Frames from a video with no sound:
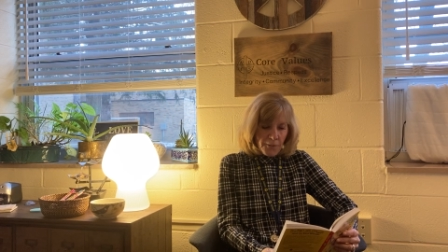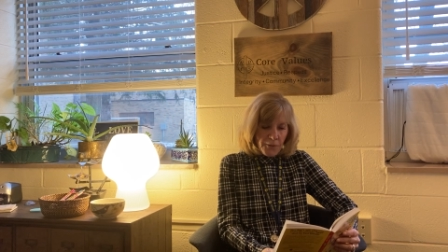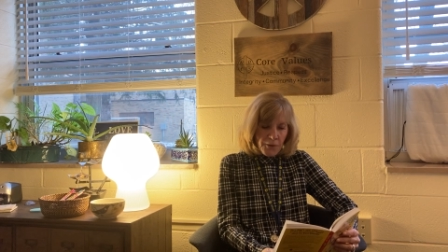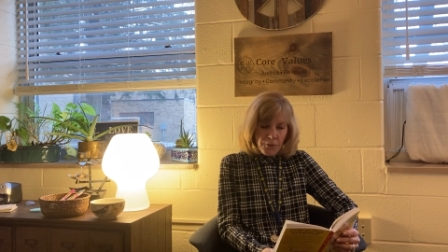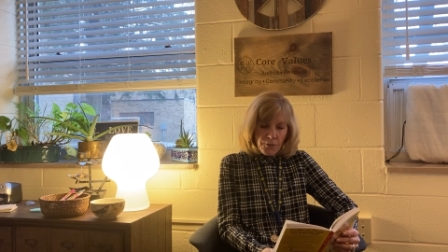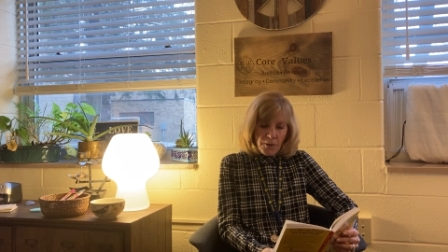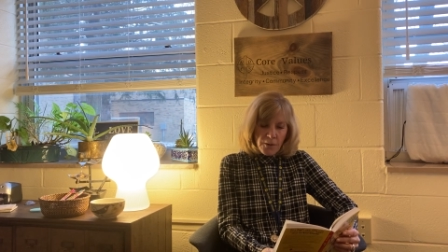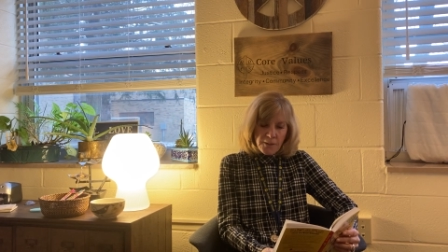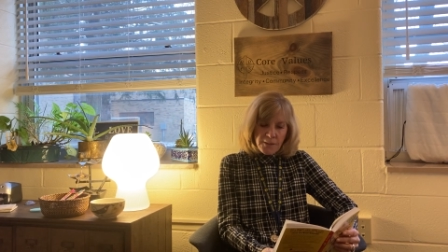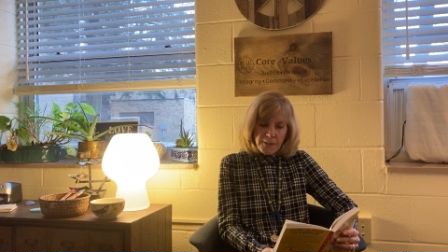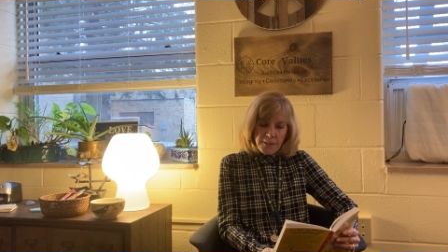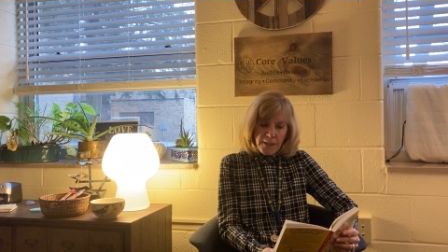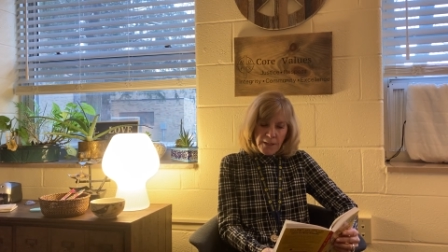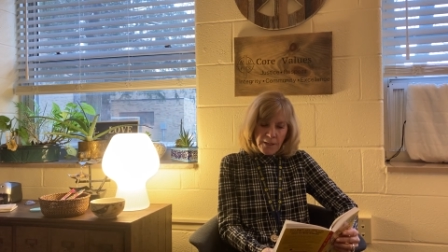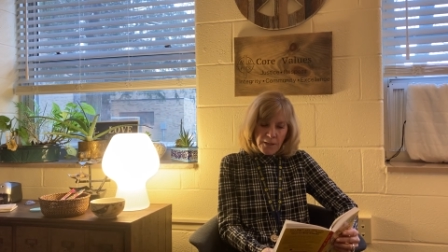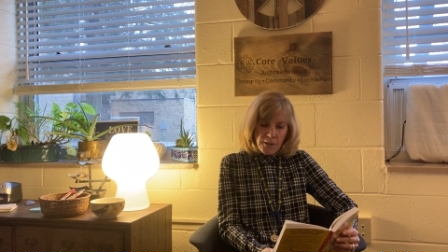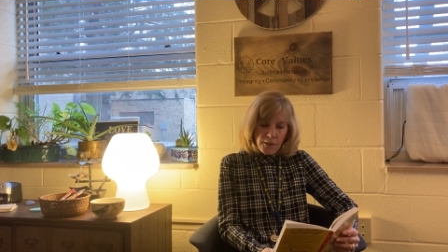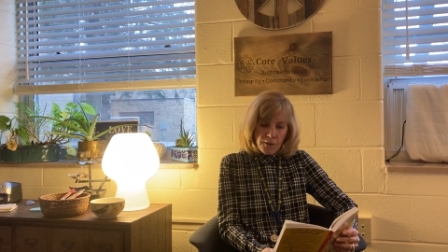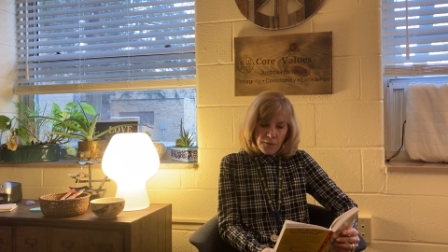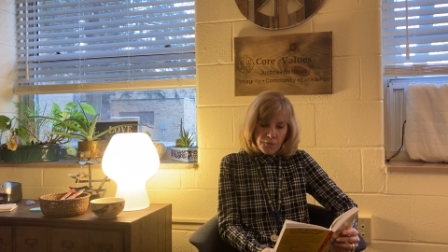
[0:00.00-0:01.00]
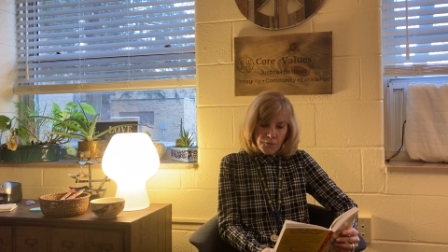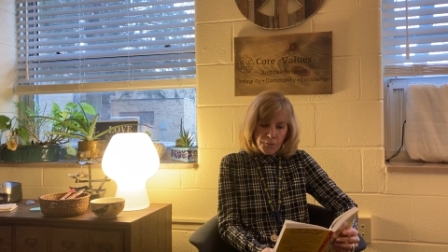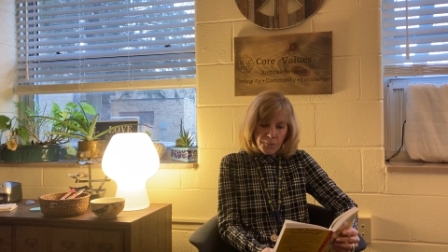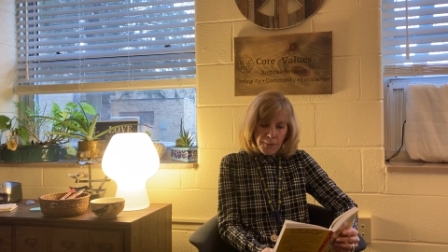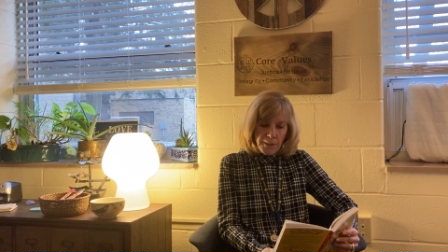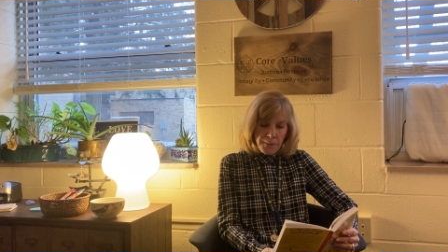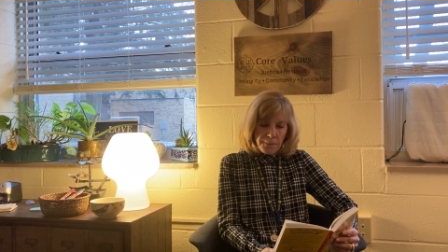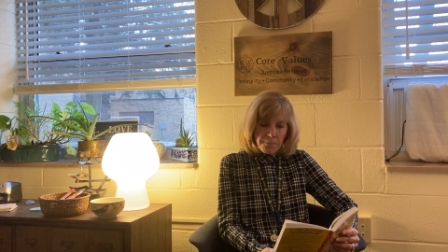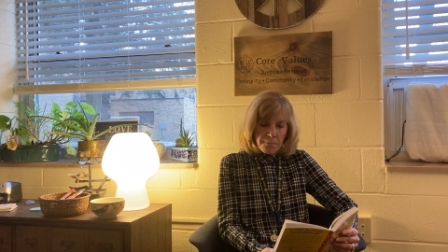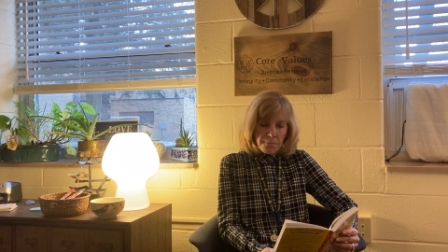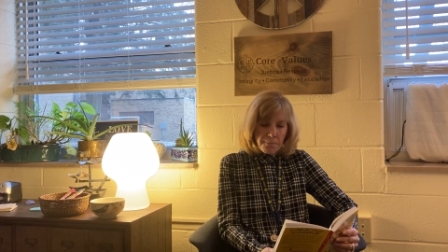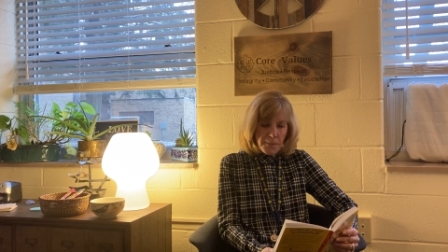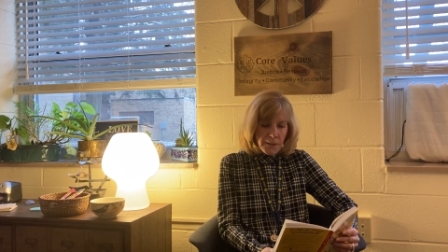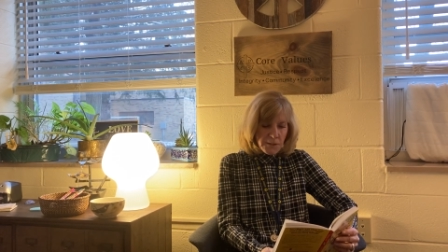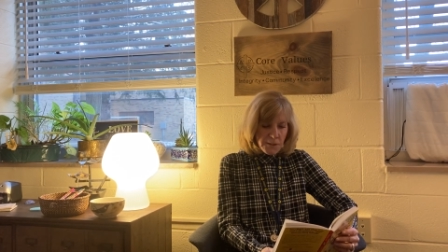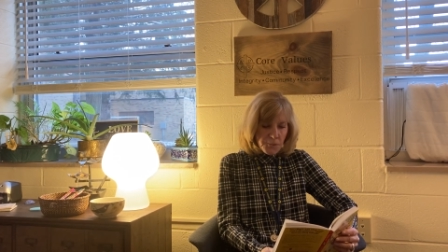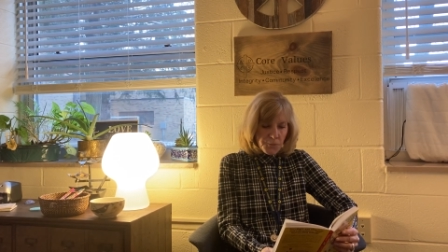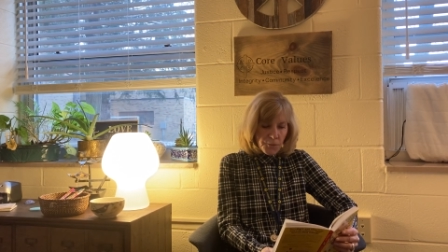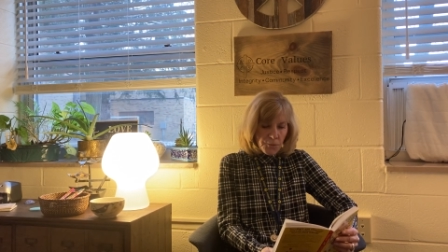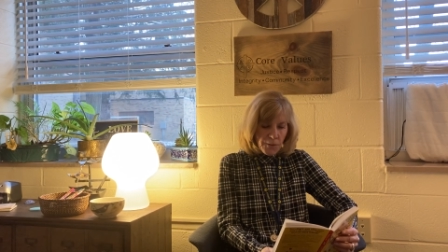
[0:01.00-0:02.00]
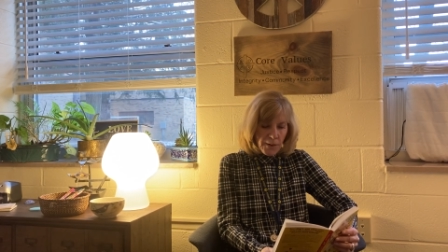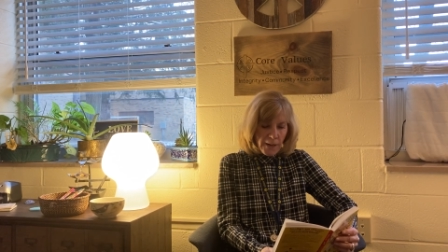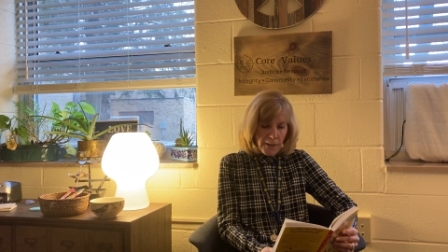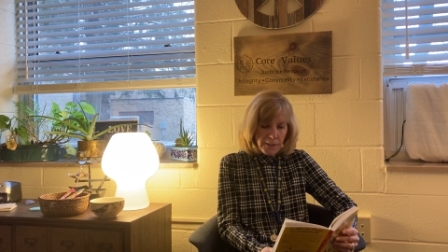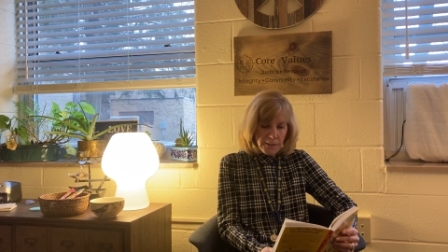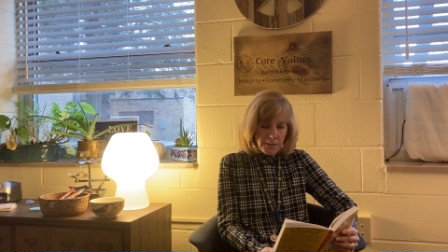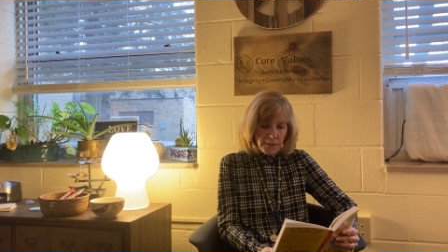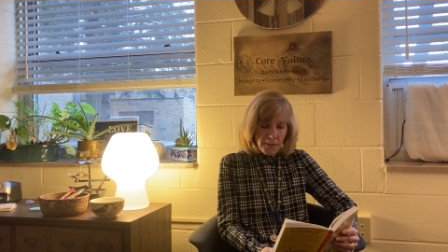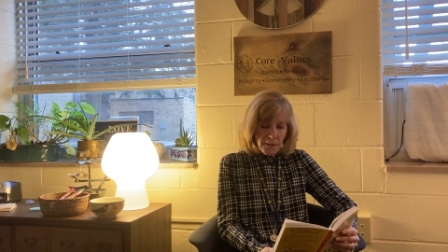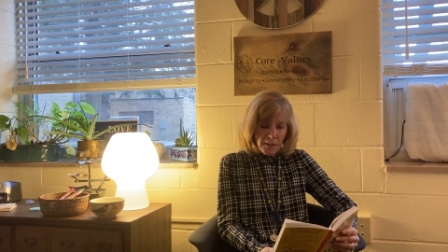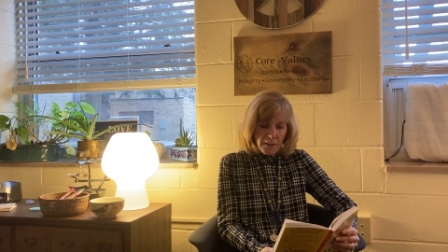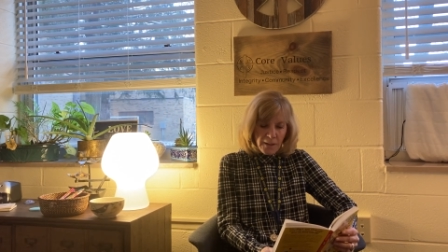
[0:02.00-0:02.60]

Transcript: They're all standing over me, mesmerized,